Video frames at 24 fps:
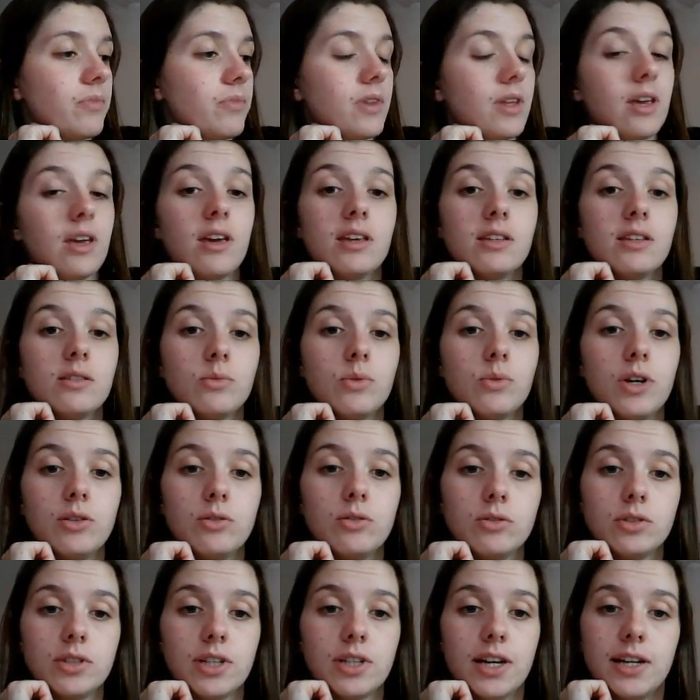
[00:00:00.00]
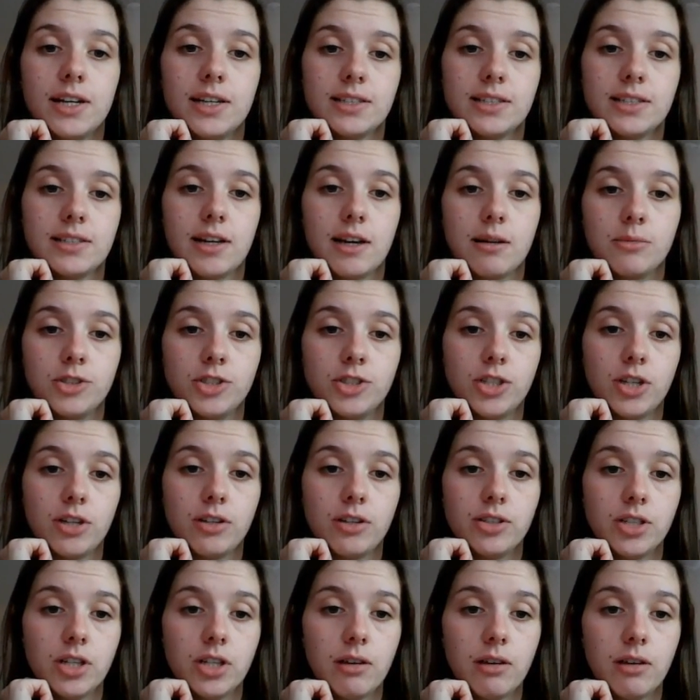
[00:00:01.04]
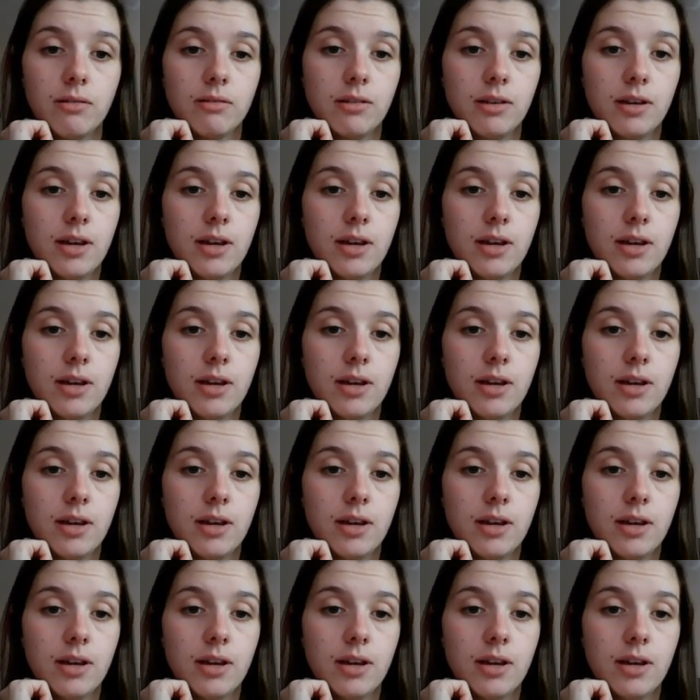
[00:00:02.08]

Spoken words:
here's what it looked like last time I showed you.